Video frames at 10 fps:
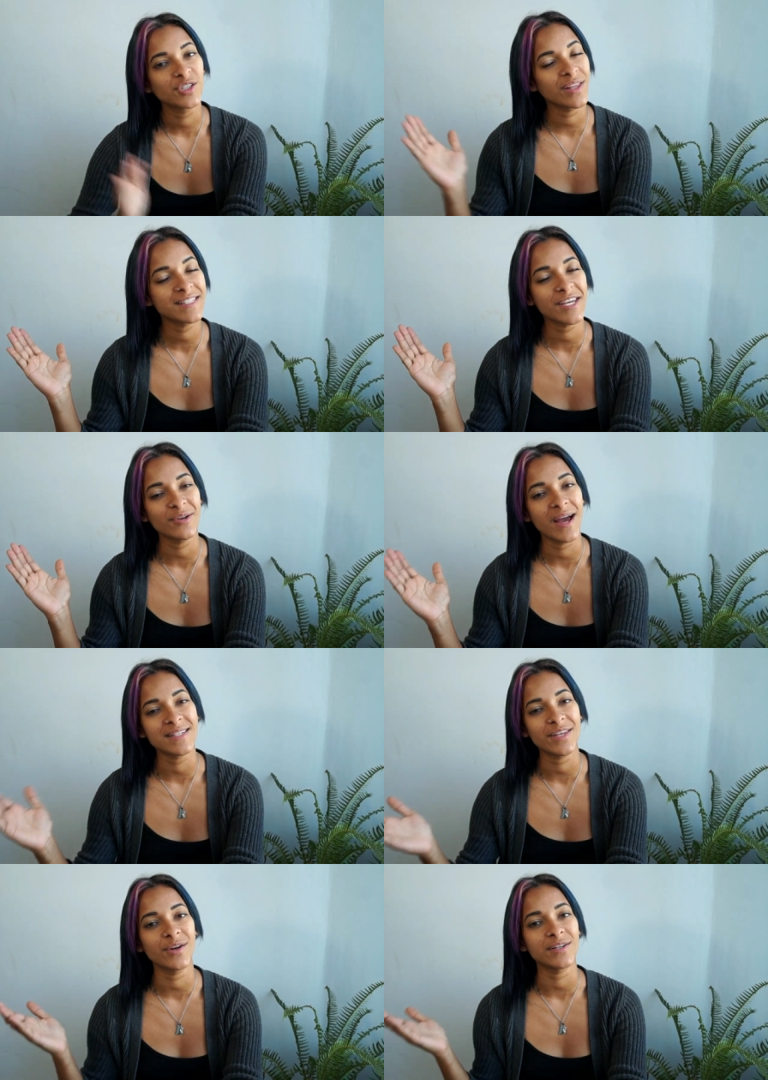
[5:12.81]
So that's it, you
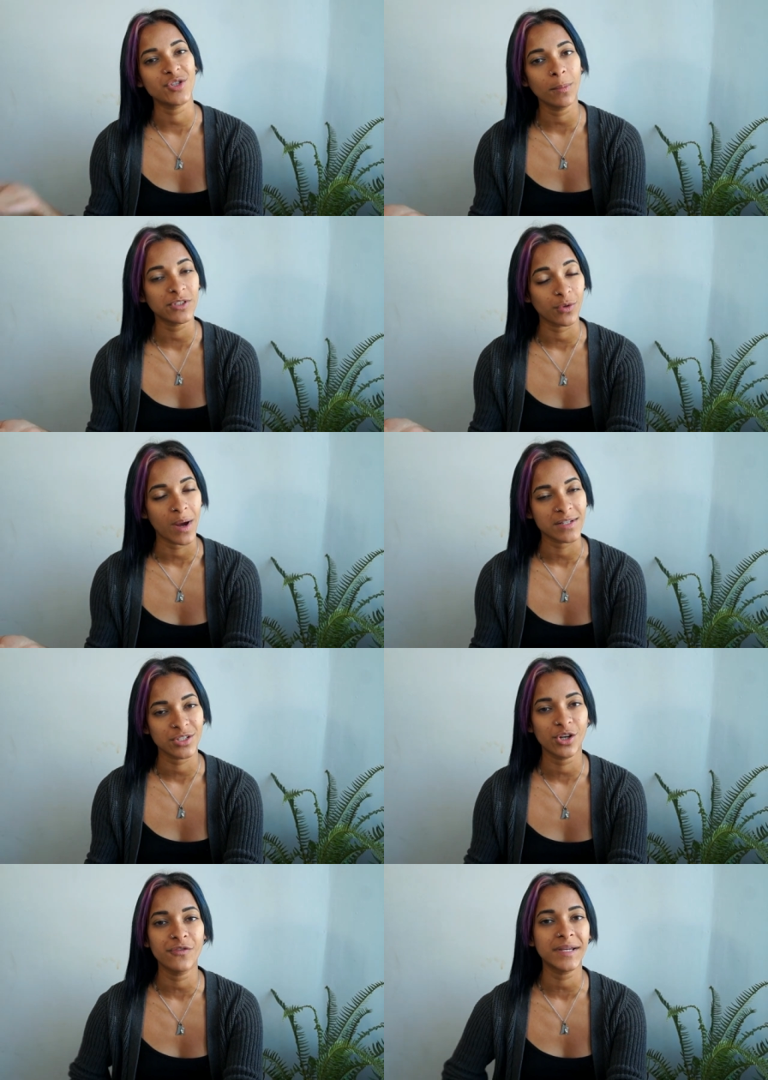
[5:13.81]
guys. Thank you guys so much for
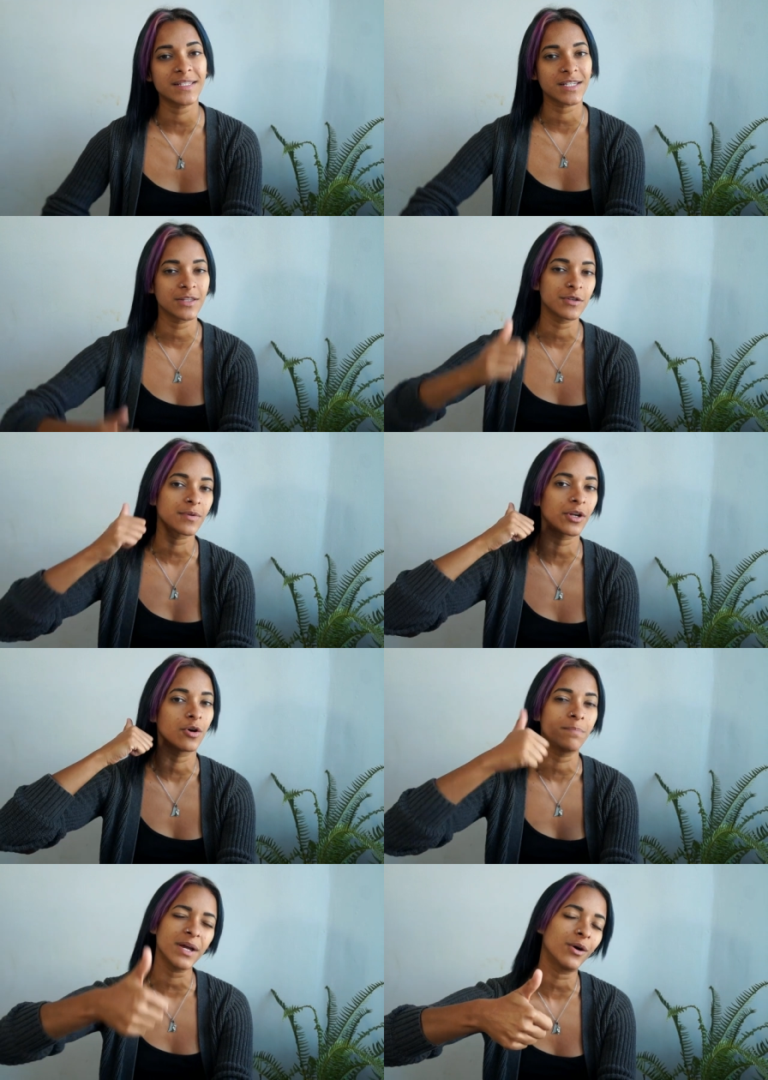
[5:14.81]
watching. Don't forget to give this
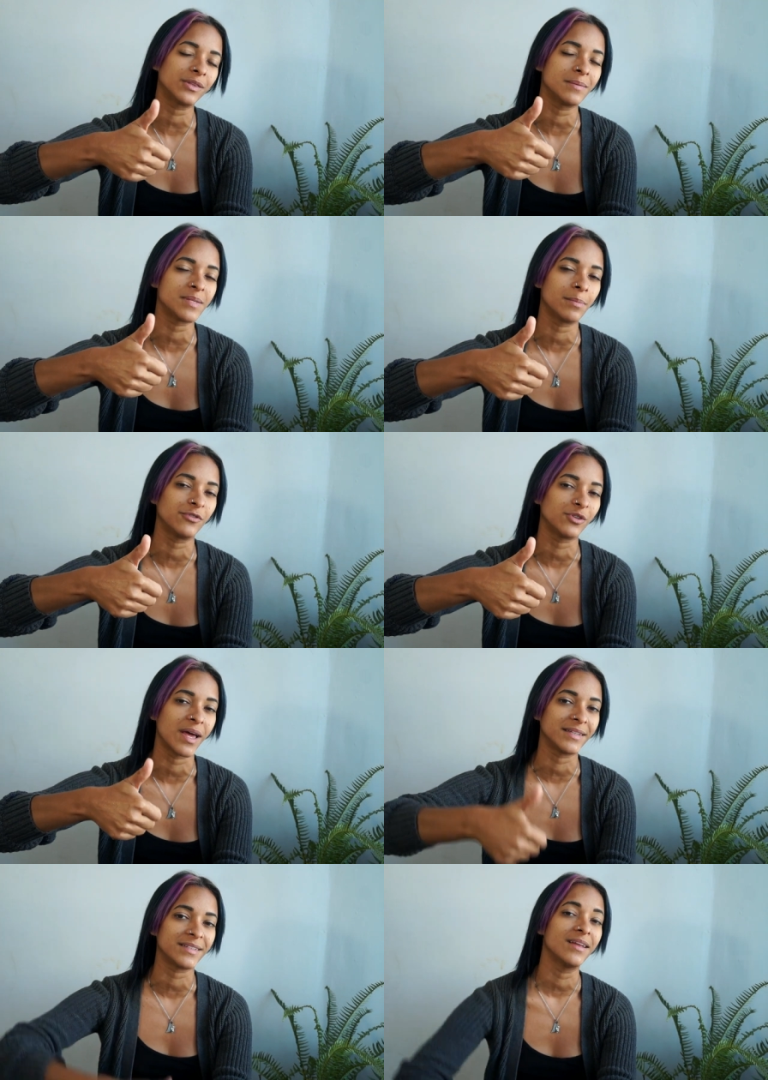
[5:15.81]
video a big old thumbs up if you
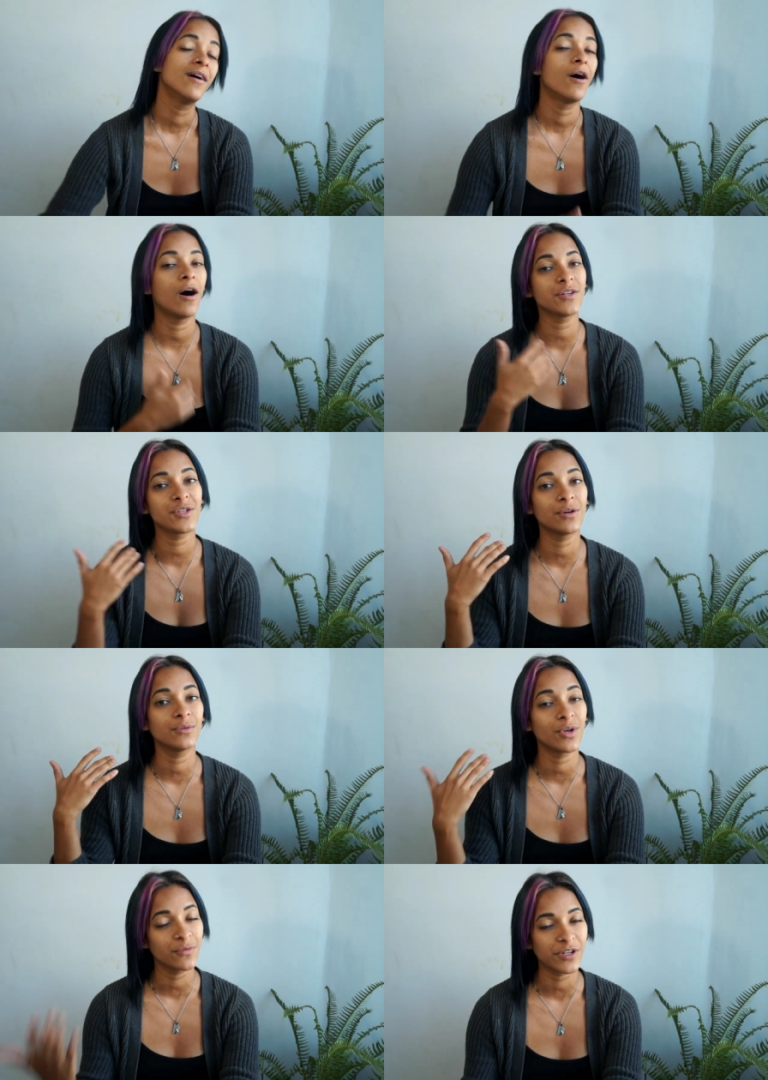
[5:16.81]
liked it.
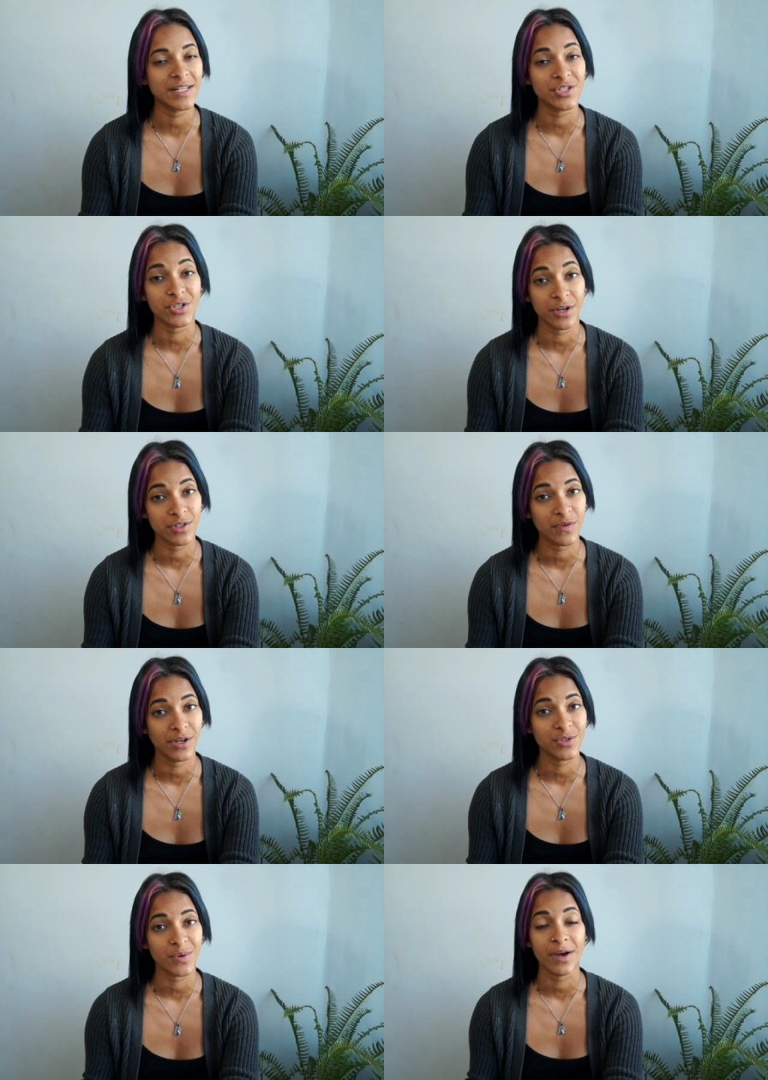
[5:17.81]
Also, don't forget to share this
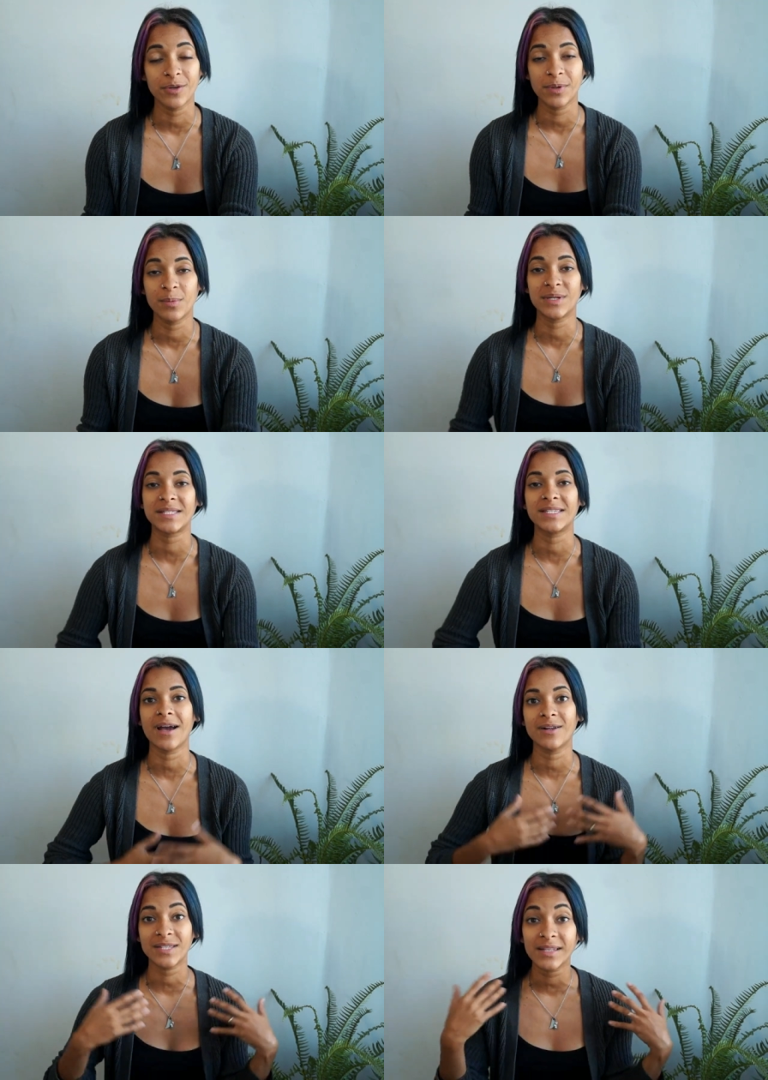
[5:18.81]
video so other people can see
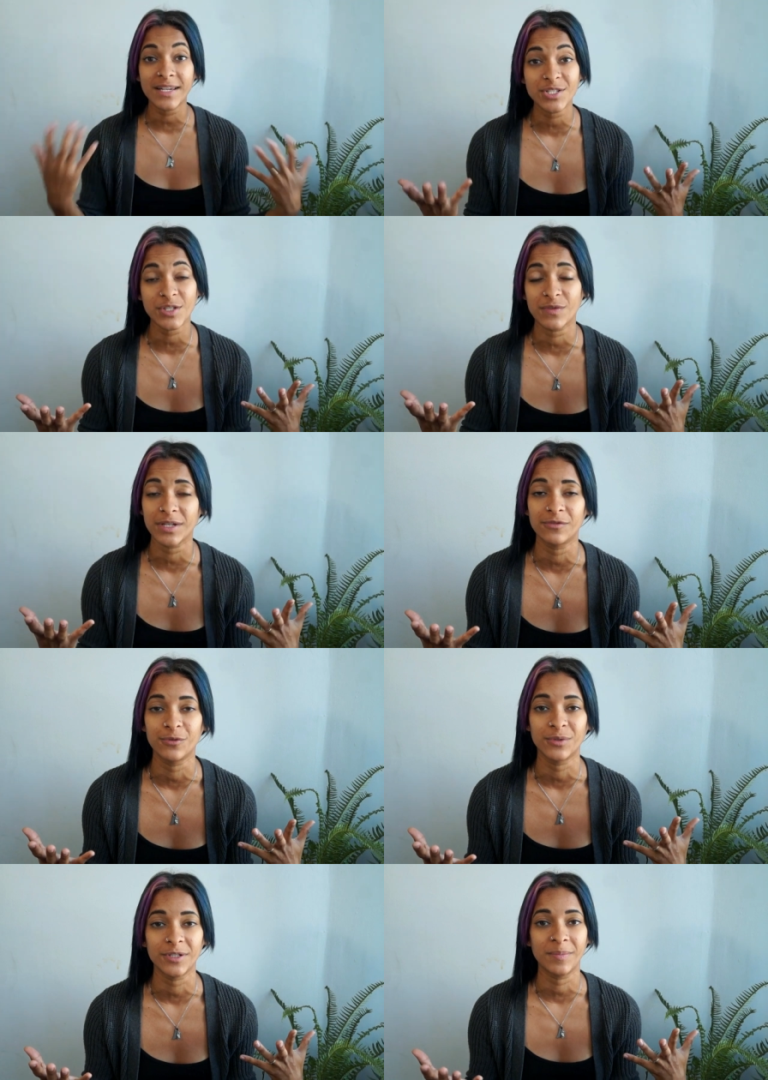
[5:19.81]
how delicious vegan
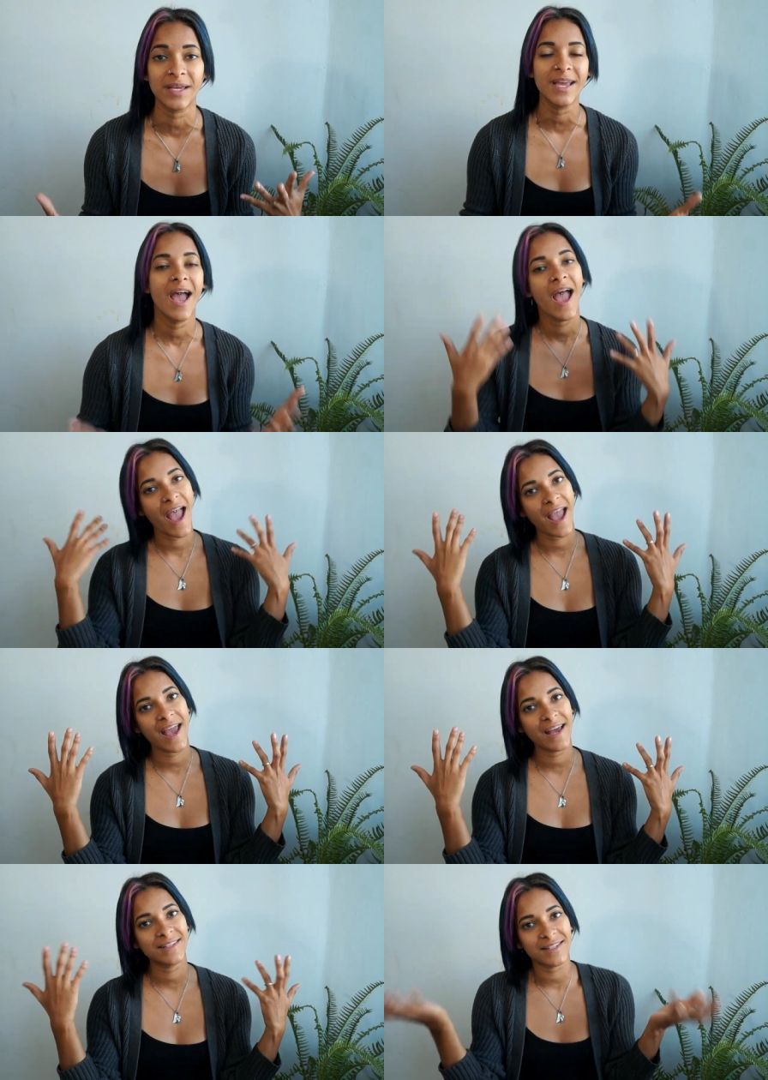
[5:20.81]
food can be.
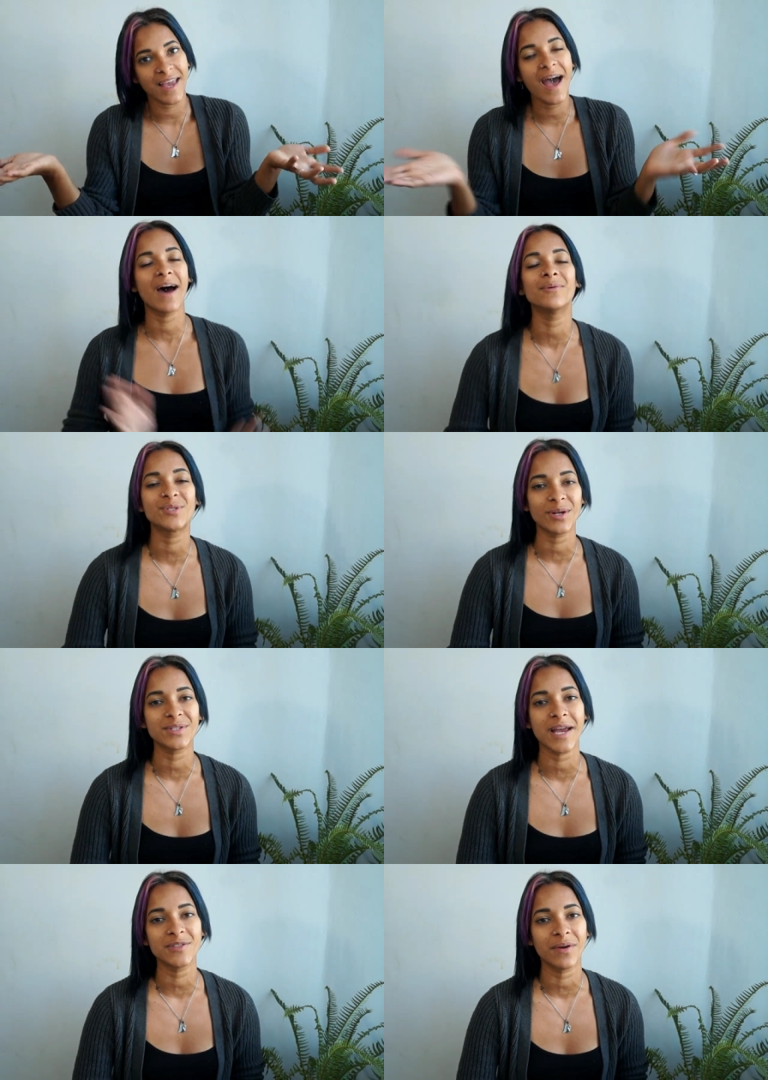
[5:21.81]
And yeah, I will talk
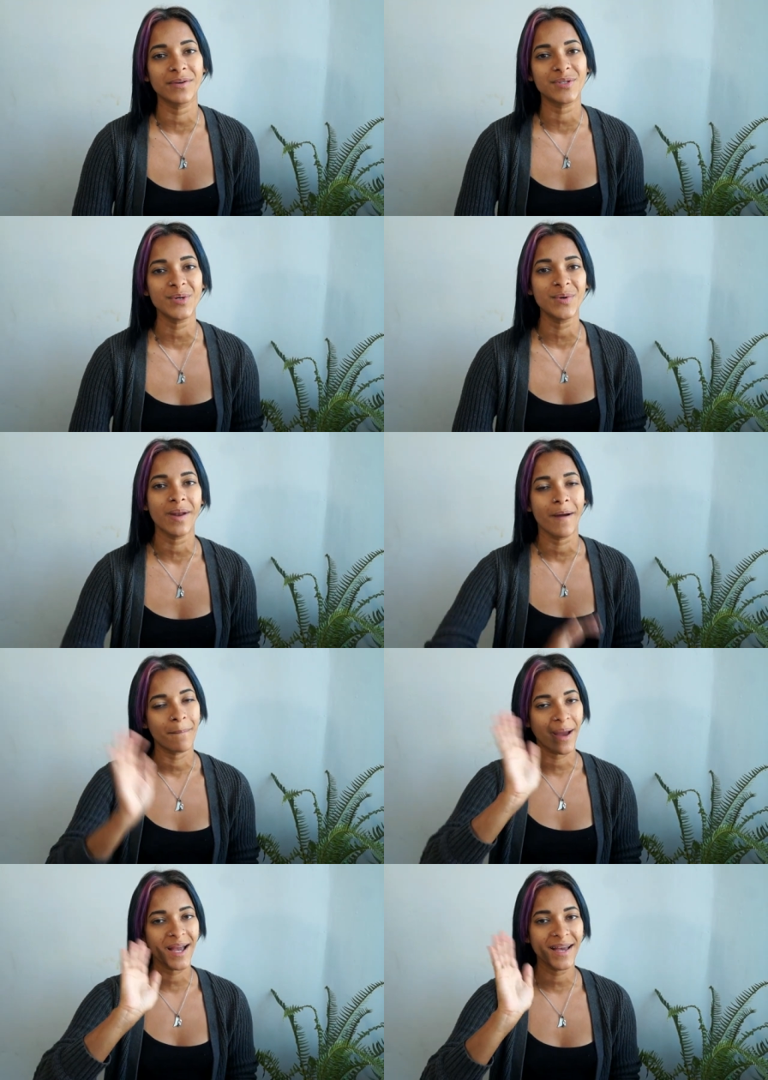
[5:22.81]
to you guys very soon.
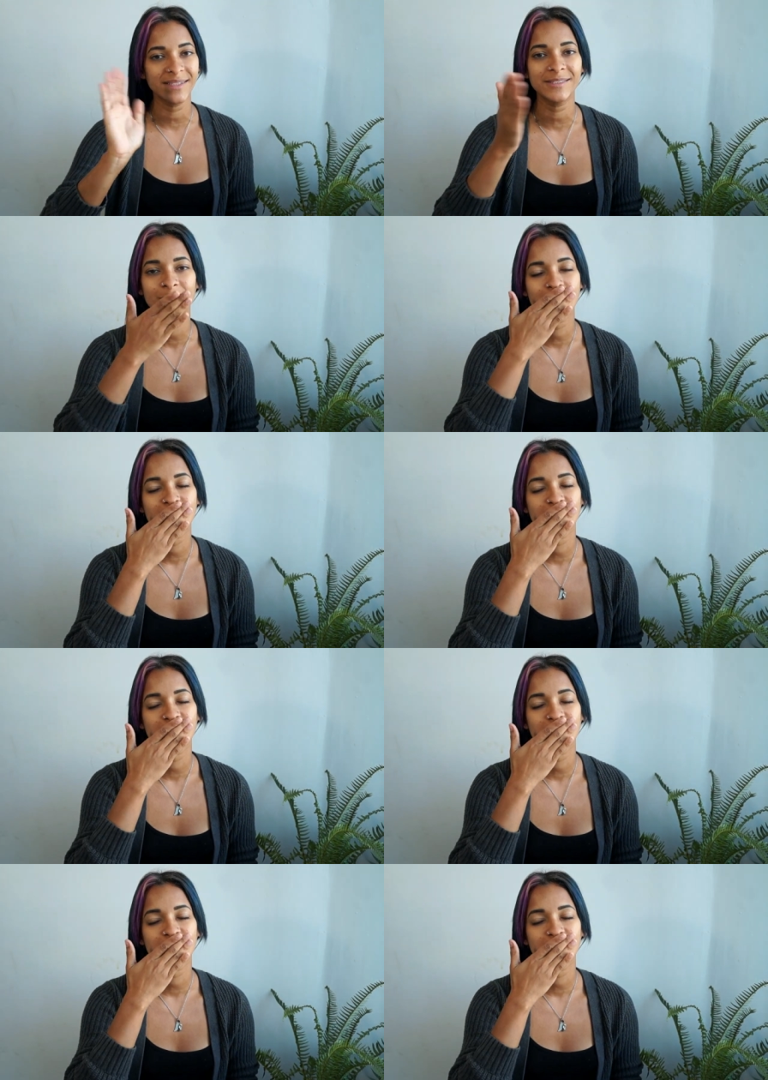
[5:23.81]
Bye, guys.